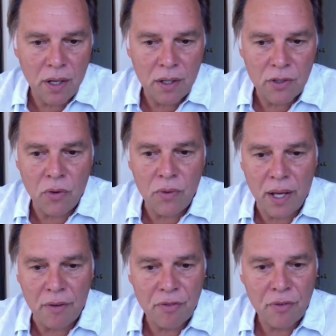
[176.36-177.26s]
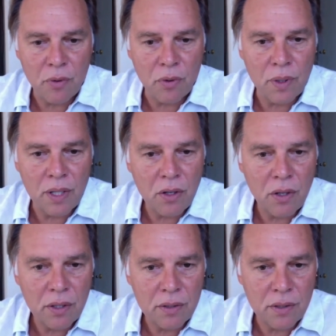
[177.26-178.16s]
tone deaf, or what do they call
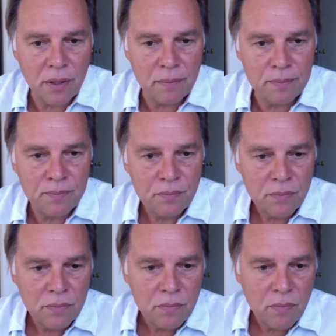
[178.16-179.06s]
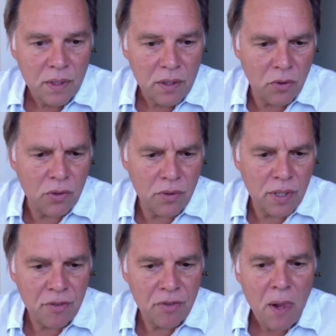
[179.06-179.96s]
it? Tone
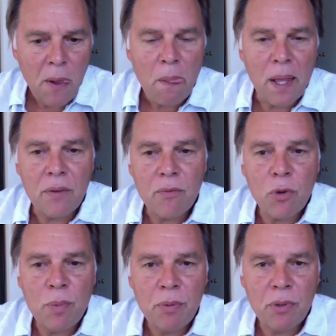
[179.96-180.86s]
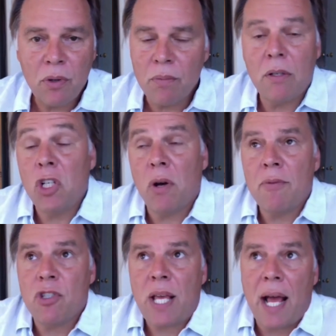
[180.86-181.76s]
deaf. Like, there are people that go like, you know, I
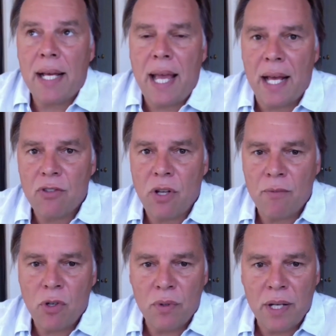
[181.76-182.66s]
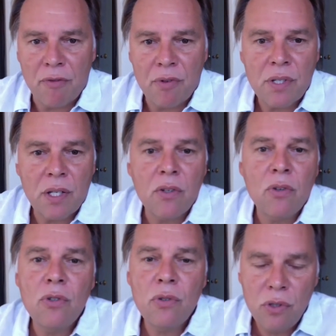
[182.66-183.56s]
can't, I'm tone deaf. And it's like, no,
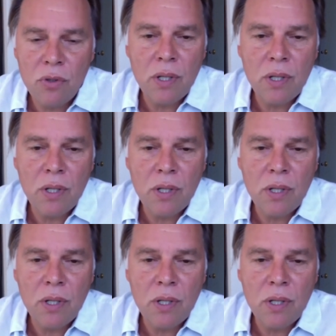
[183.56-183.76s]
you can